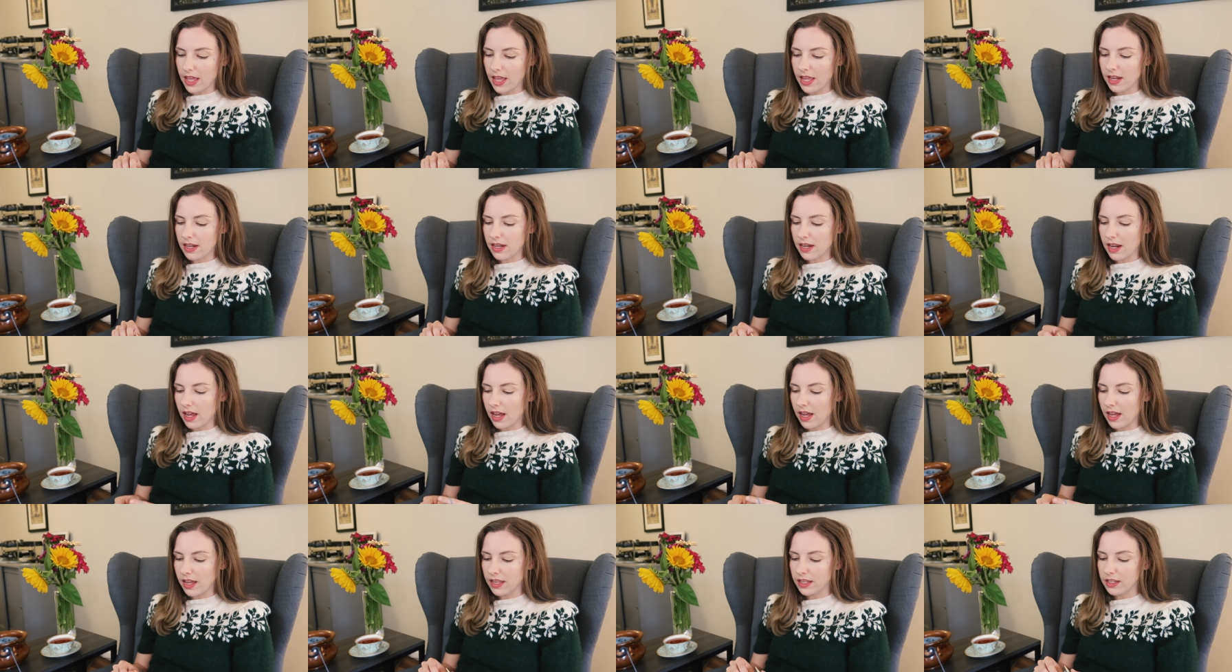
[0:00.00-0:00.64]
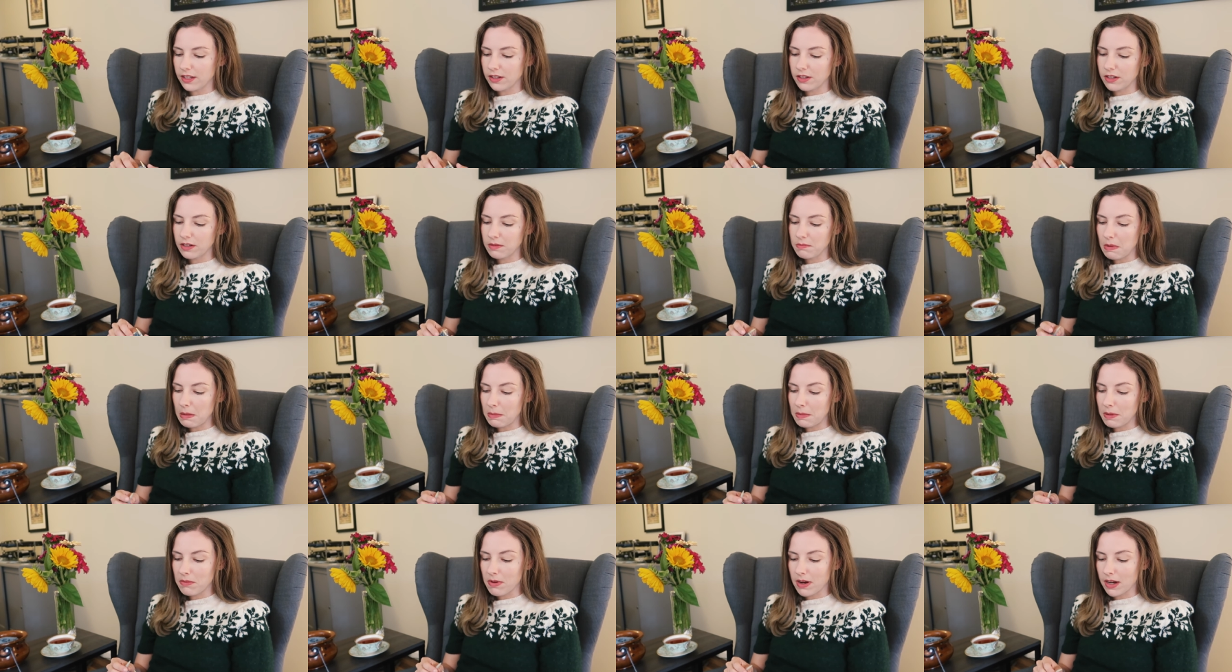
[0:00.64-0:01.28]
then I could
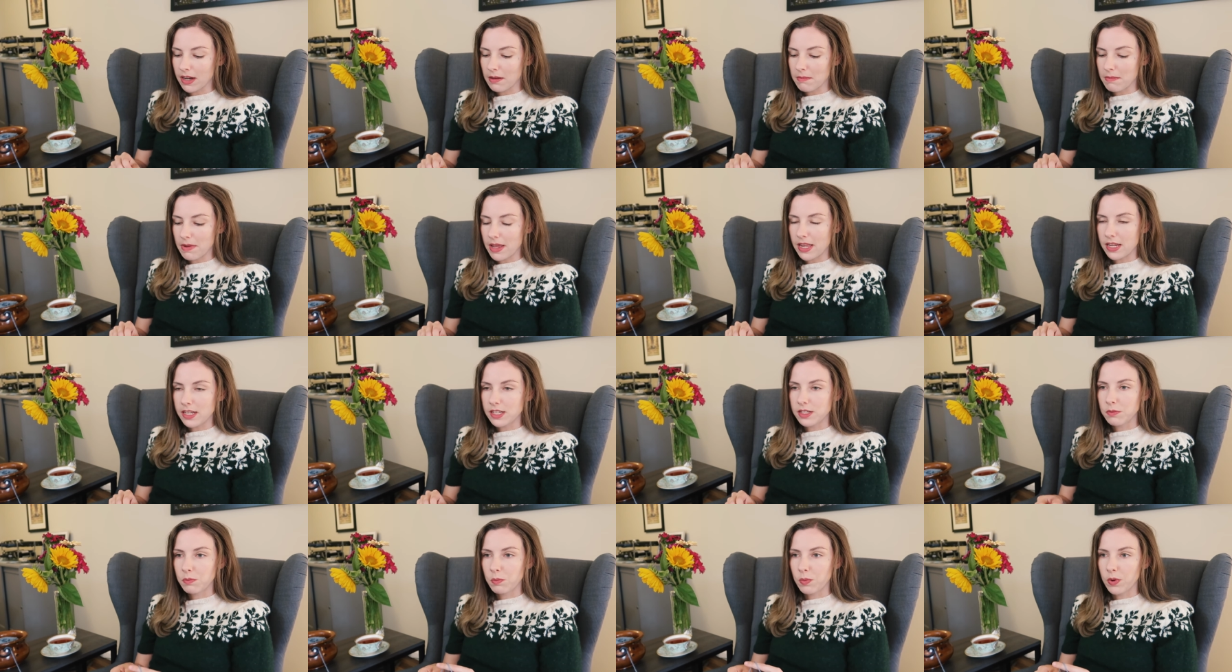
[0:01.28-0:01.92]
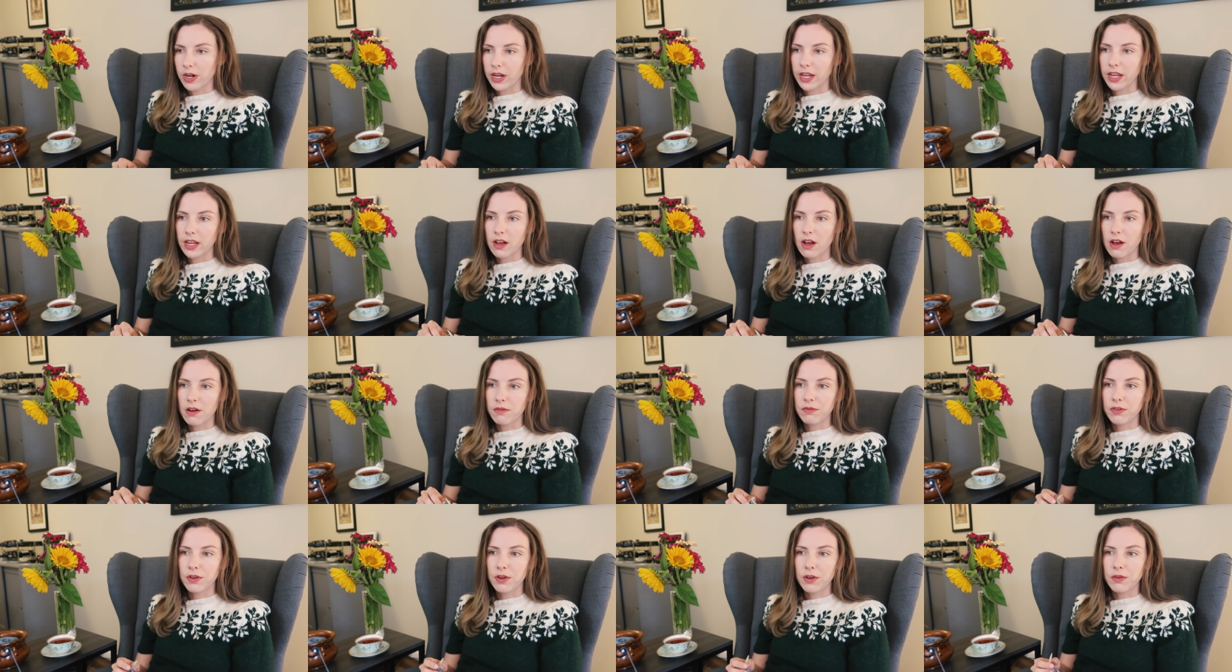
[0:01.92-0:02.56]
maybe recommend working
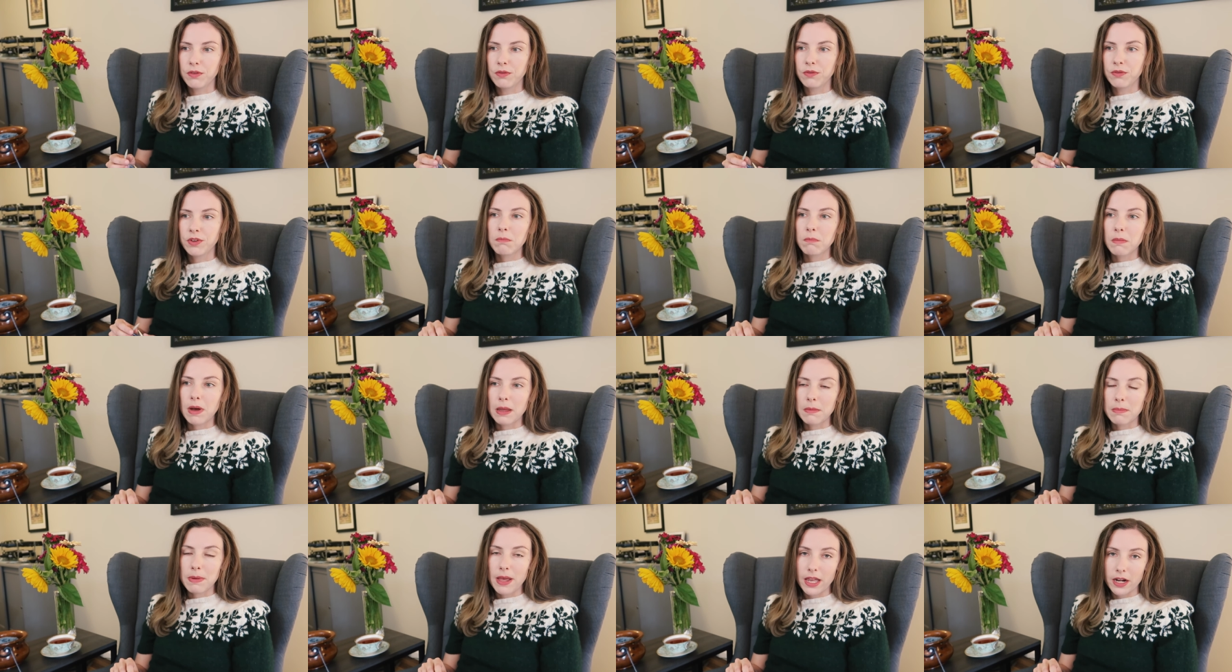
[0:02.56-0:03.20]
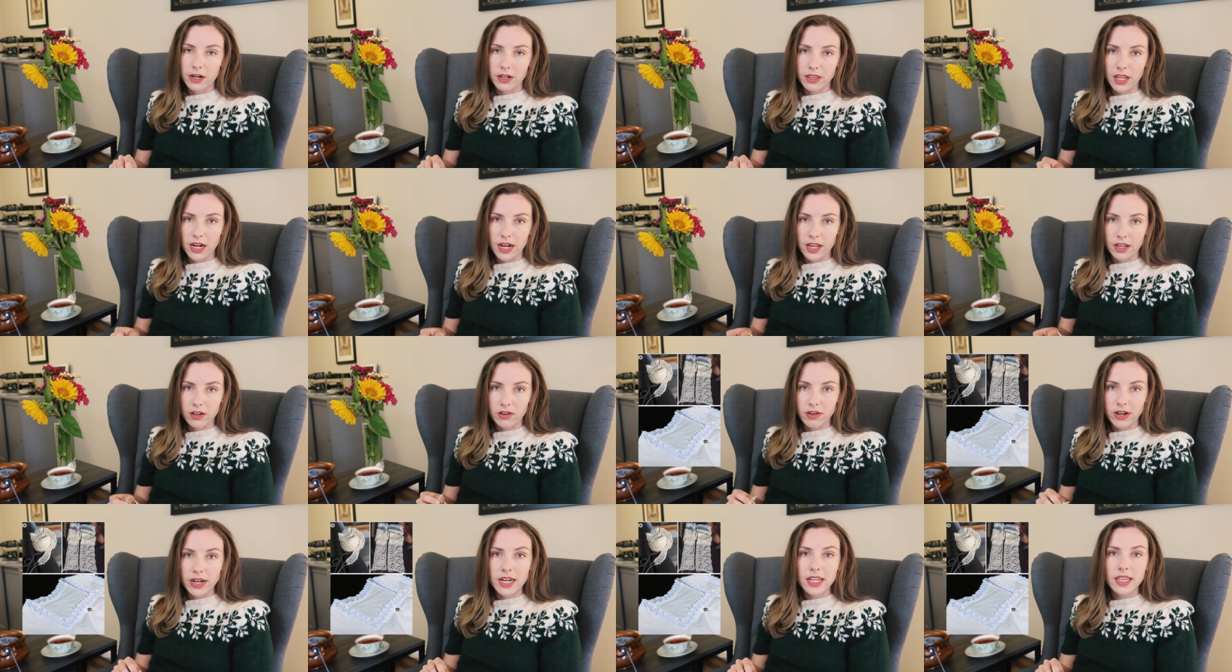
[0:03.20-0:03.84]
off of my pattern that I
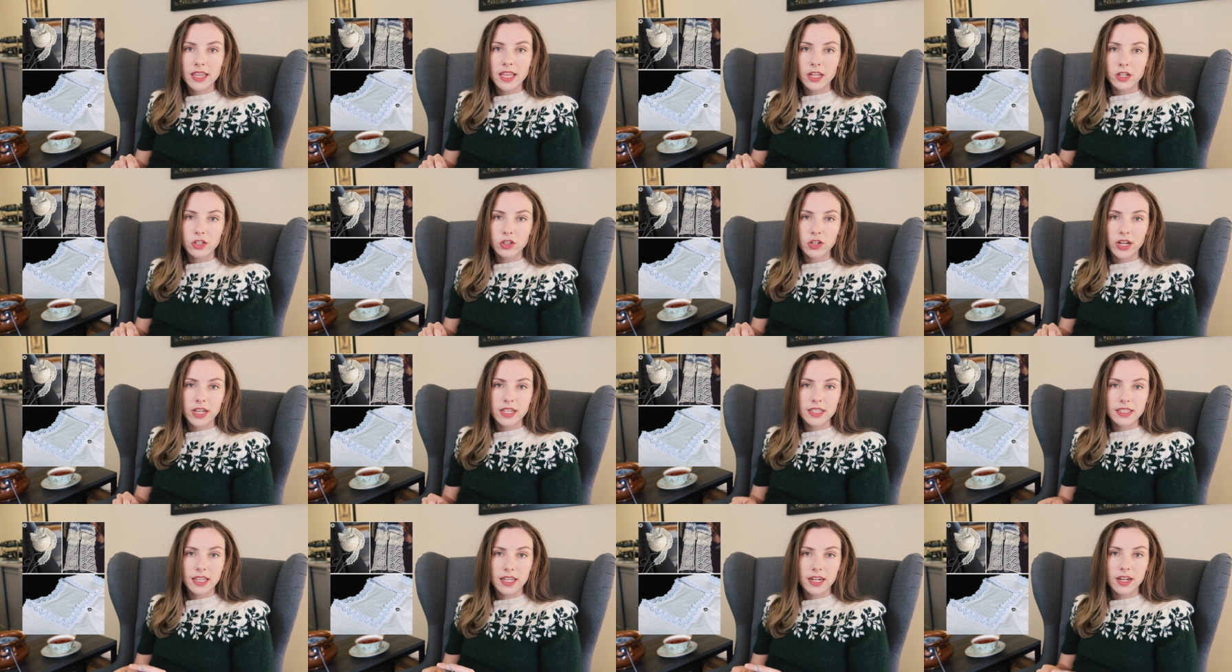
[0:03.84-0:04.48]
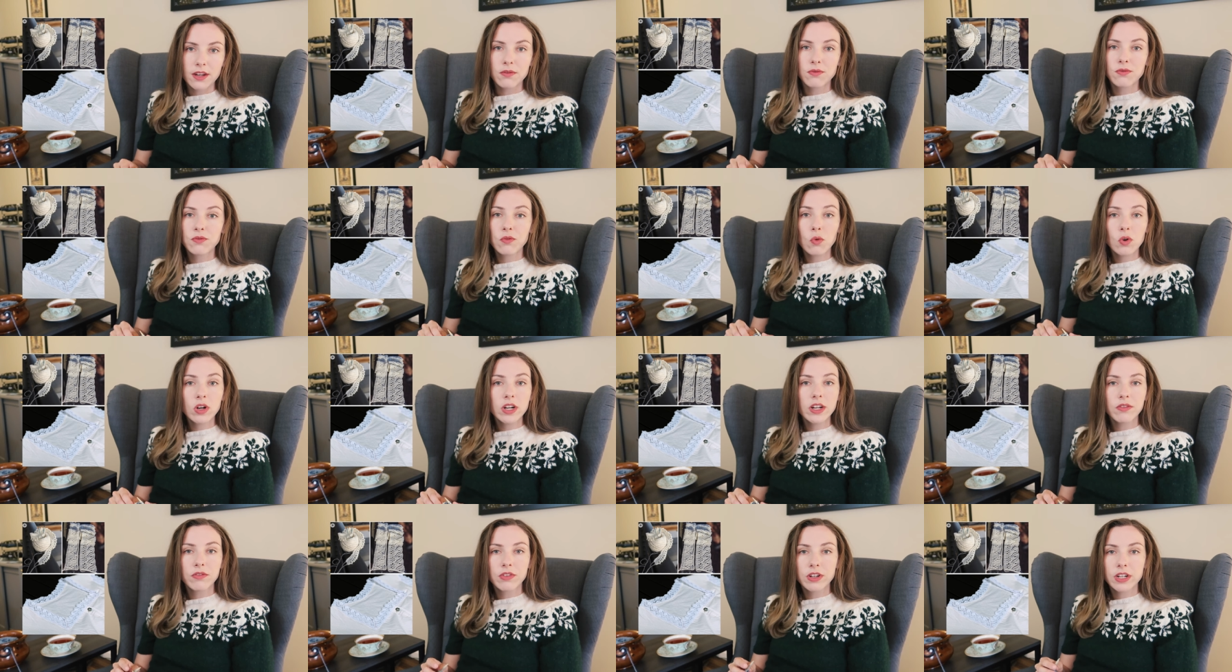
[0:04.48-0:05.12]
created that translated four
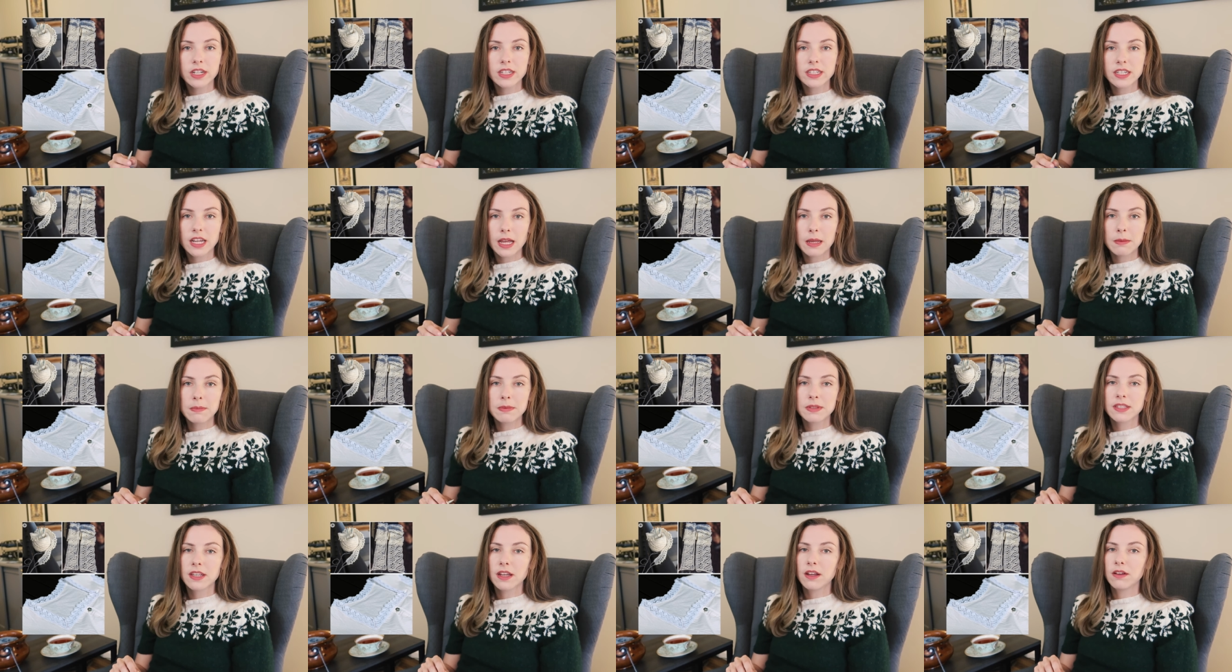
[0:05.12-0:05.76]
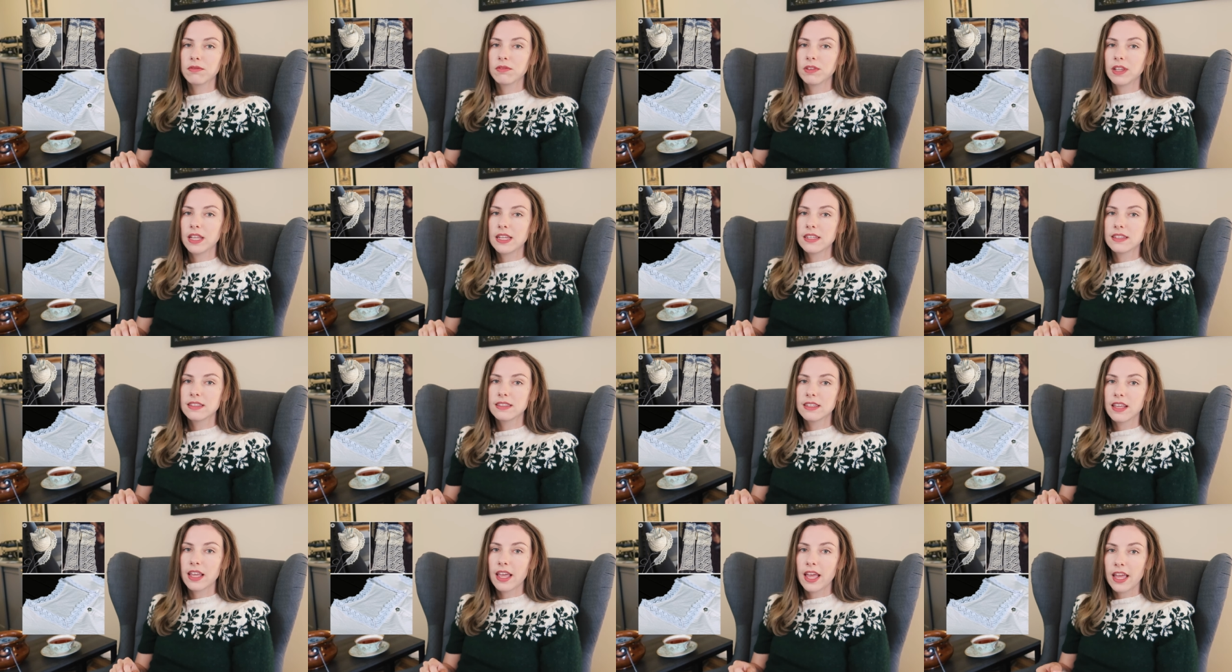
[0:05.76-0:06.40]
different types of lace